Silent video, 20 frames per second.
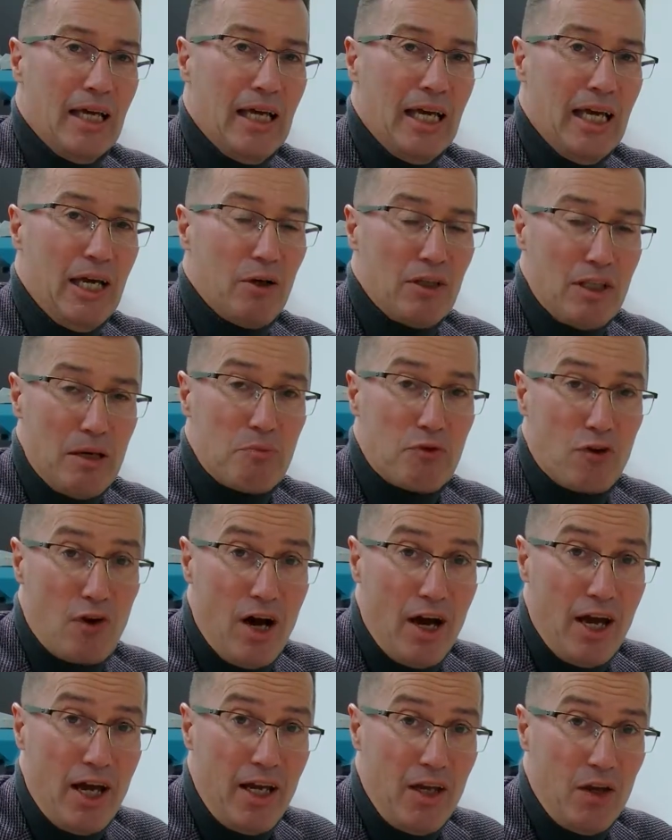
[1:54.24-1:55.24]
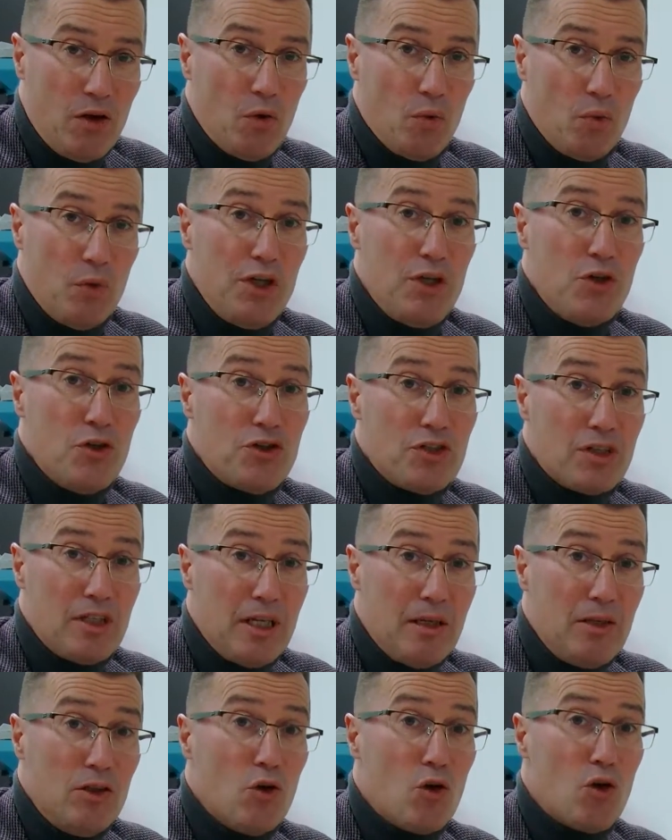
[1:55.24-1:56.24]
Here at M4I, we use an
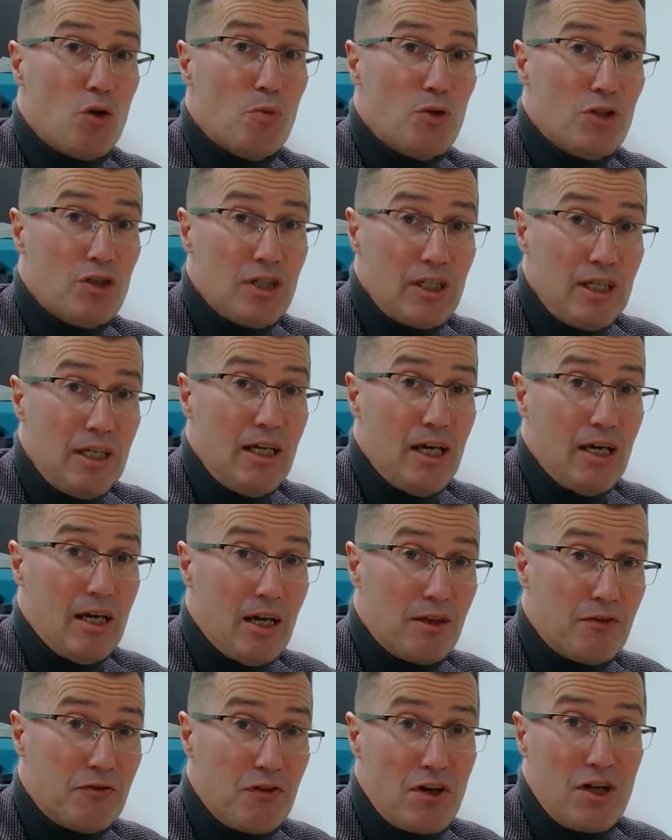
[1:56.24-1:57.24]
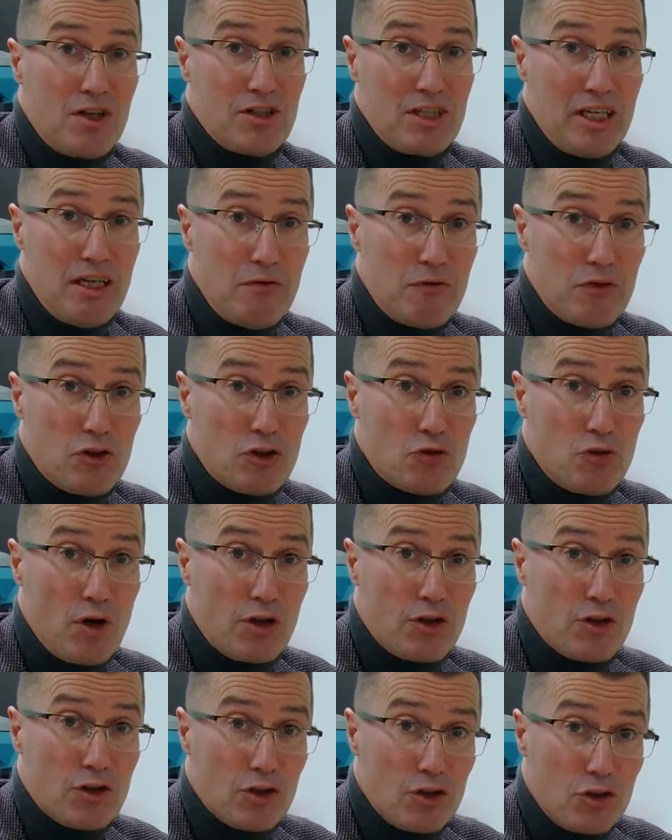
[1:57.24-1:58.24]
enormously advanced
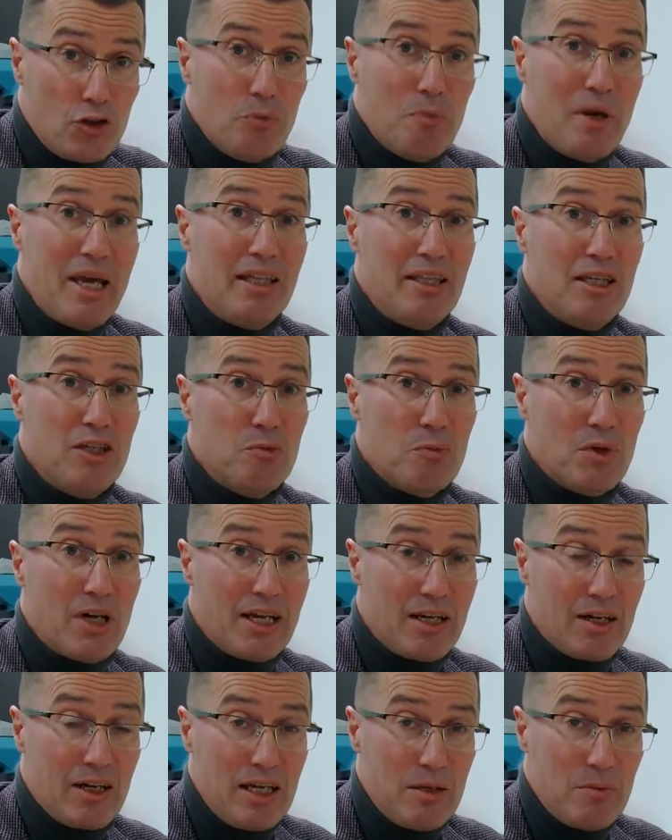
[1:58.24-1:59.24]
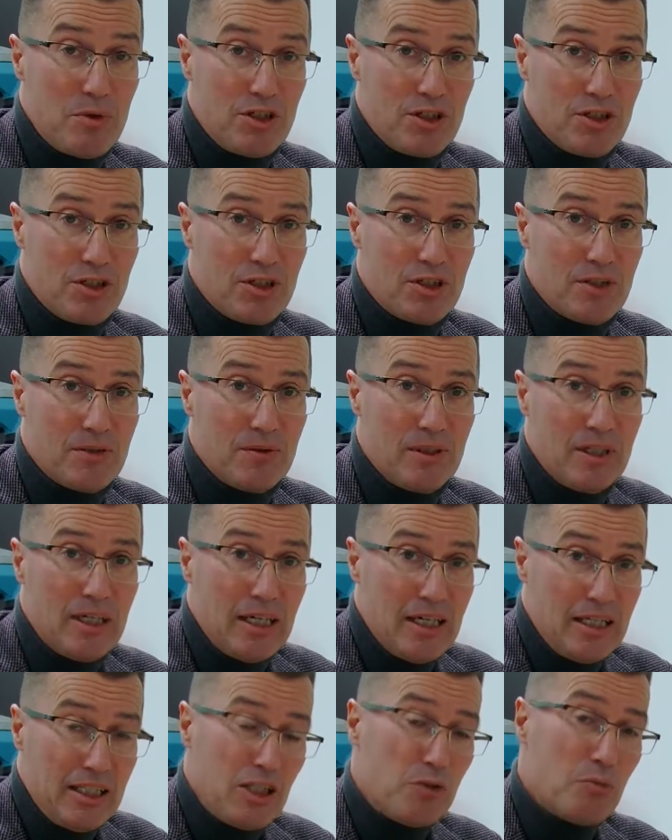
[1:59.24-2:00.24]
infrastructure to make these molecular images.
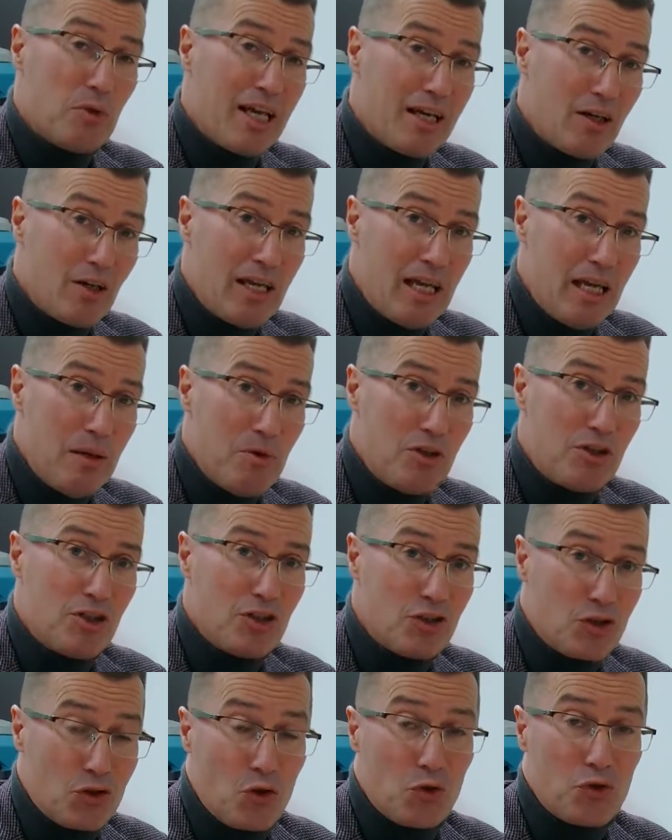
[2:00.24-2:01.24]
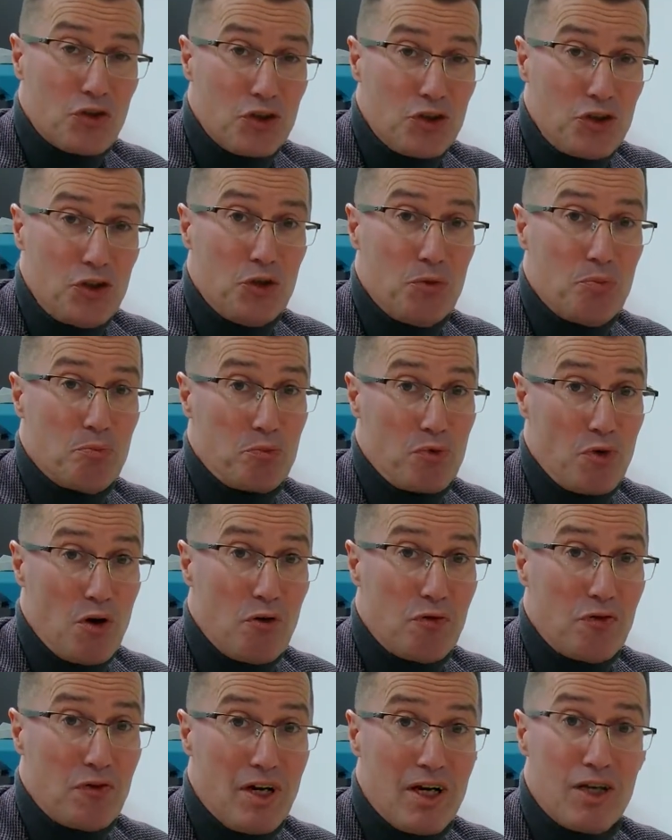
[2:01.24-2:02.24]
These molecular images constitute
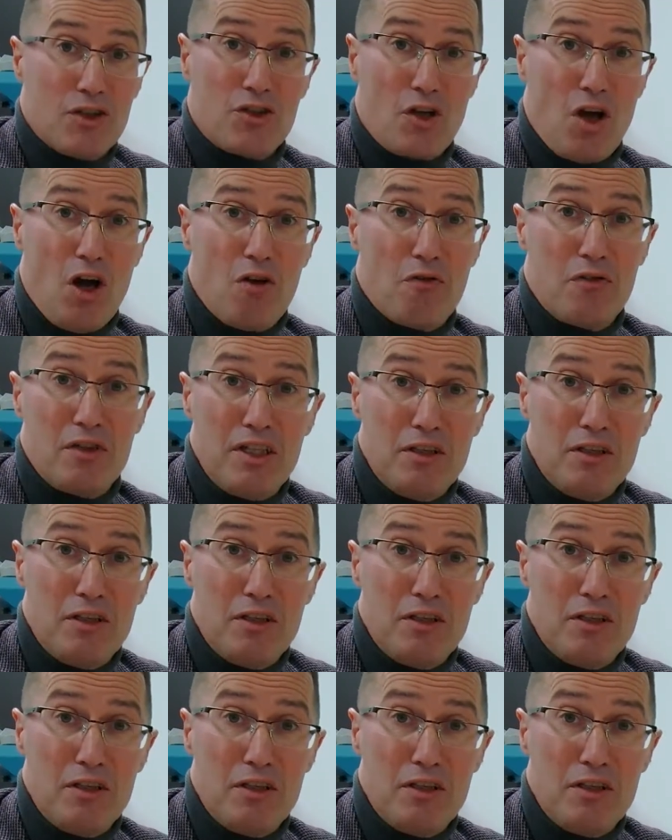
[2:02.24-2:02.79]
profiles of an